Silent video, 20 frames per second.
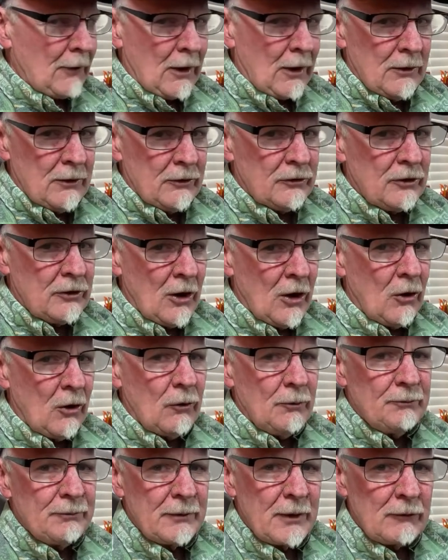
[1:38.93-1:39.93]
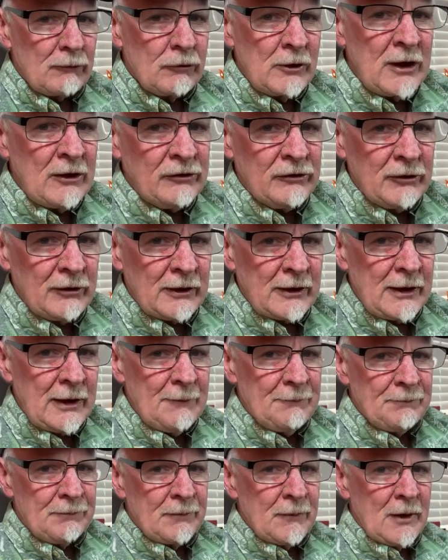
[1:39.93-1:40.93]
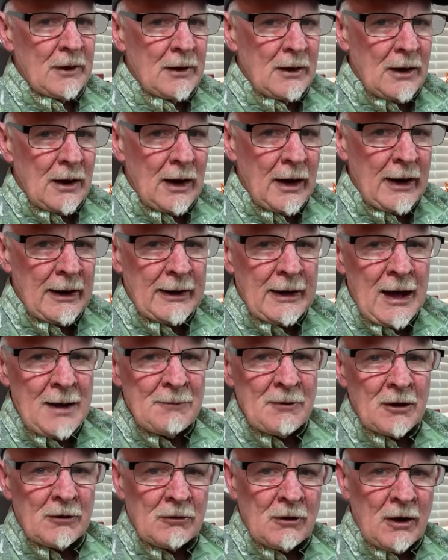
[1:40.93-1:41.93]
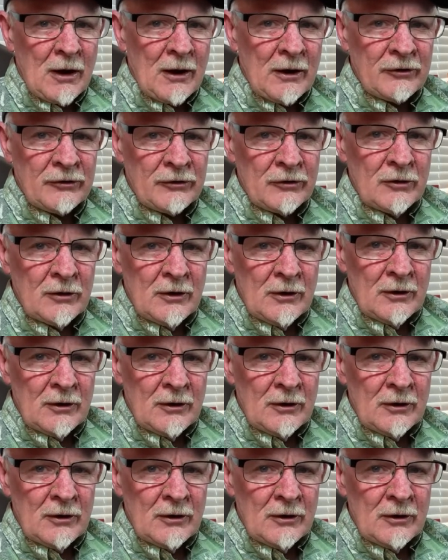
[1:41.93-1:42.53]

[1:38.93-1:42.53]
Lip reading: So recently, I came across